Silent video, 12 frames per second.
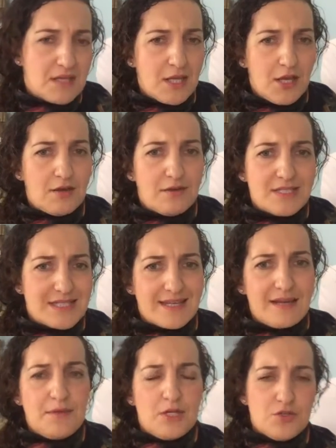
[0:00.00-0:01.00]
It's
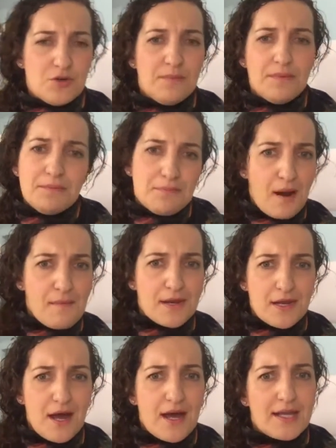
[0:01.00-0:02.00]
going to be enjoyable?
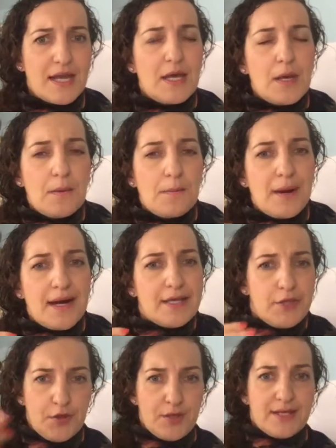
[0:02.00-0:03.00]
Probably not,
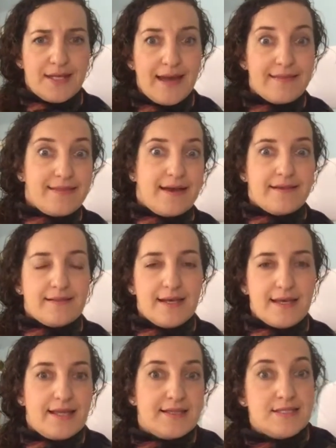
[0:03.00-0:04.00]
but you can get
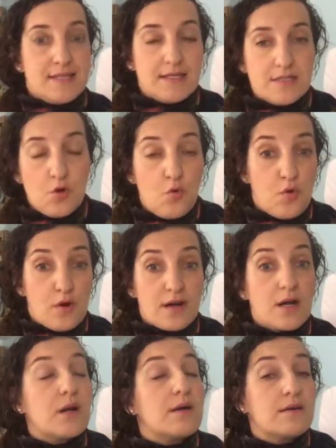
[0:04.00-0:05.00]
that instant
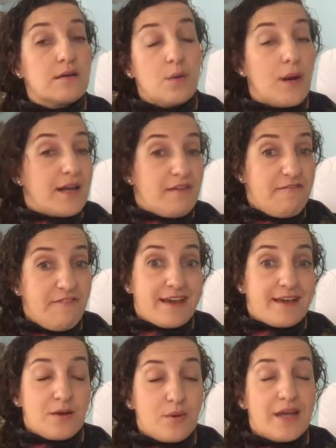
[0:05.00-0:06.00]
or quite a
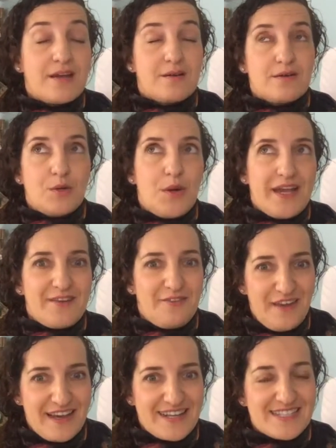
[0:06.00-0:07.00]
quick
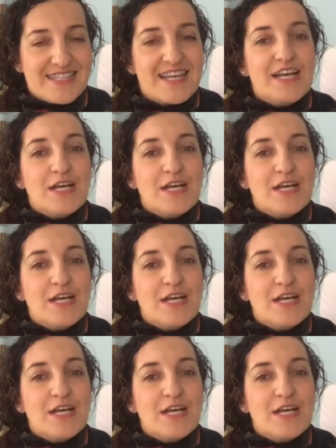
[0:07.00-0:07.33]
fix.